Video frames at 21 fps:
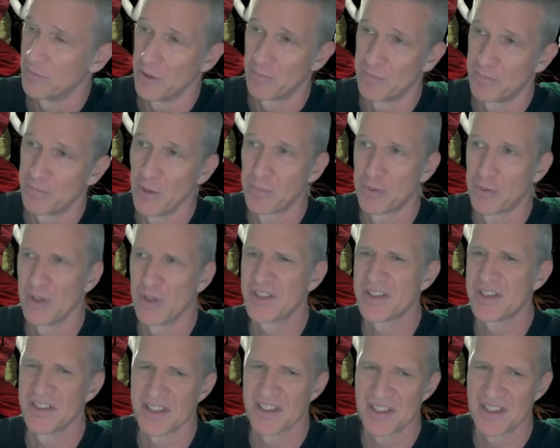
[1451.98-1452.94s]
prince of
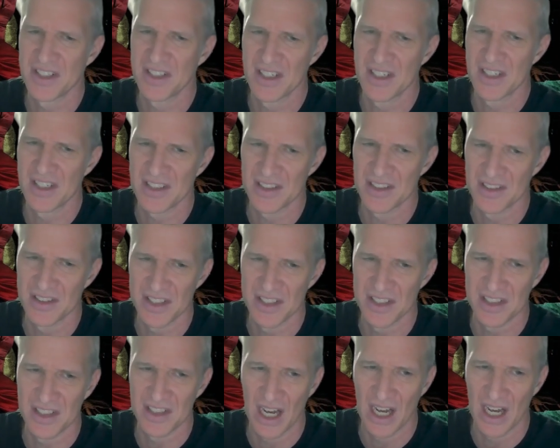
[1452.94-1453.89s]
the city says,
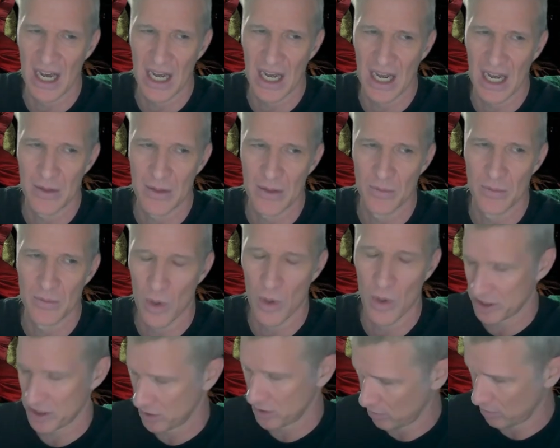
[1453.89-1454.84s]
listen, I want
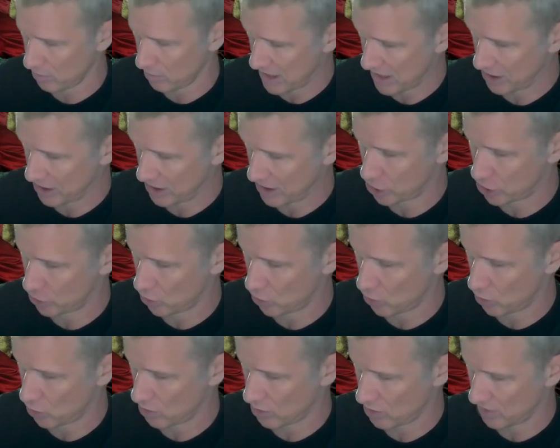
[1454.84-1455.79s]
you to make
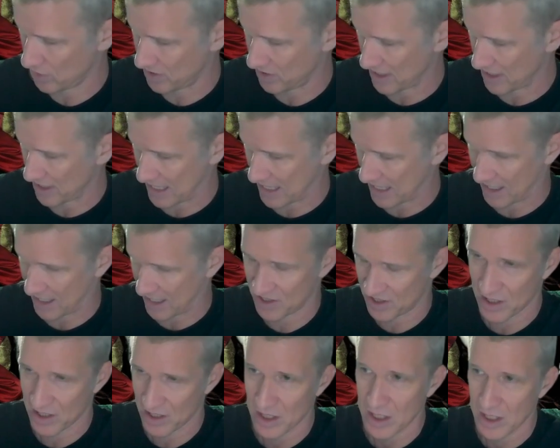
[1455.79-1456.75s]
sure that
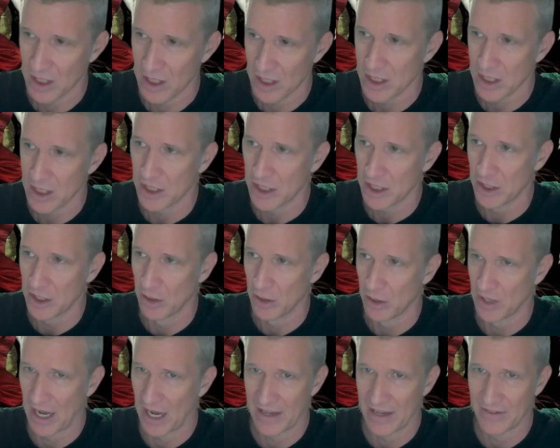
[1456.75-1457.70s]

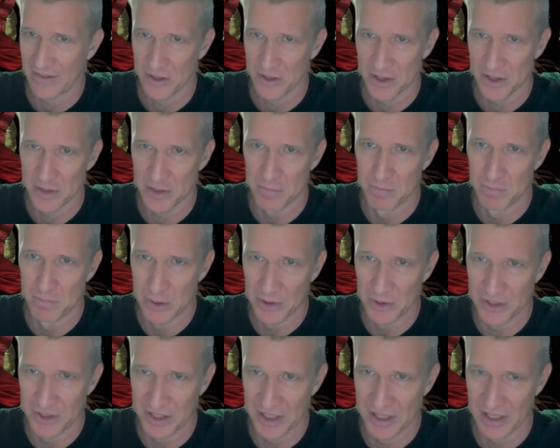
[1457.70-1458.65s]
there's this
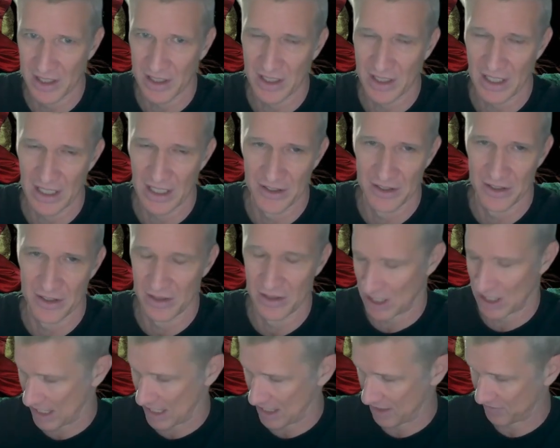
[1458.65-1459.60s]
building and
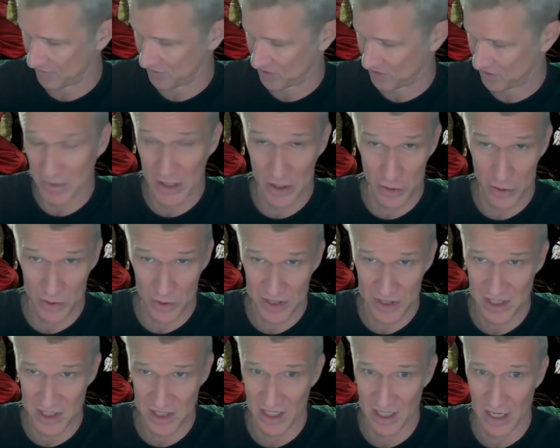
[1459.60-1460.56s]
I have some interest
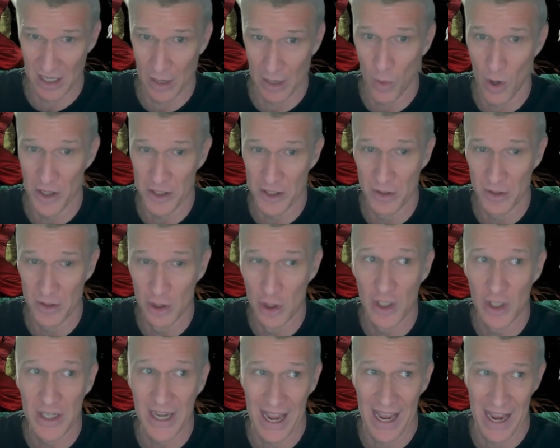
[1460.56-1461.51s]
in it, and I want you to
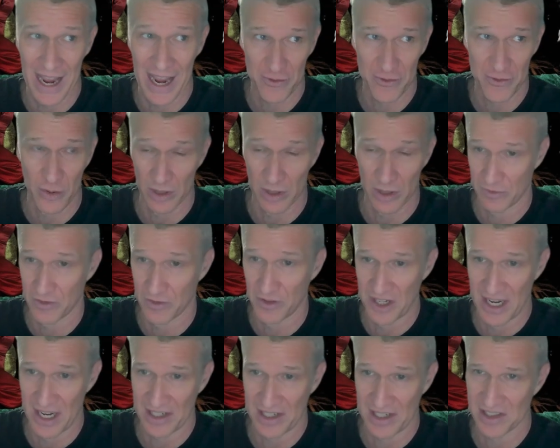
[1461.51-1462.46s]
look after it for the
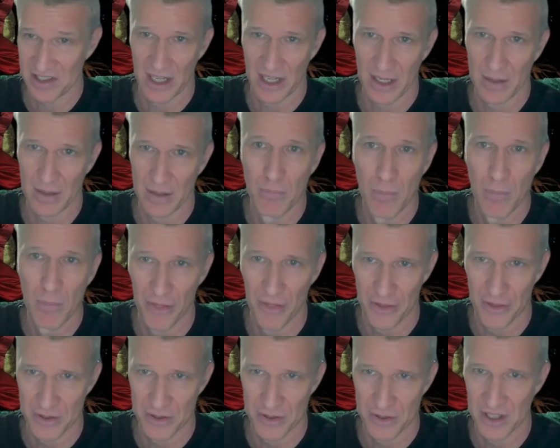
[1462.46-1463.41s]
next like month
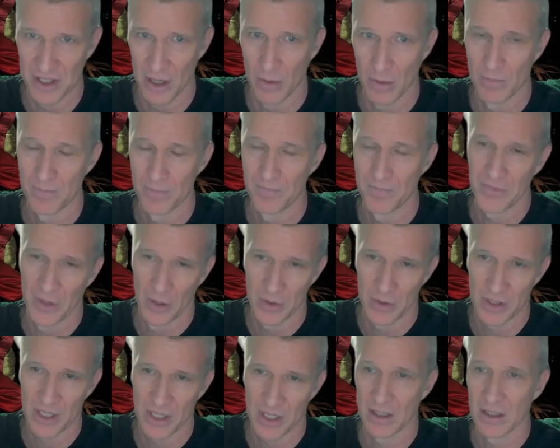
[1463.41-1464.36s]
or so. Okay.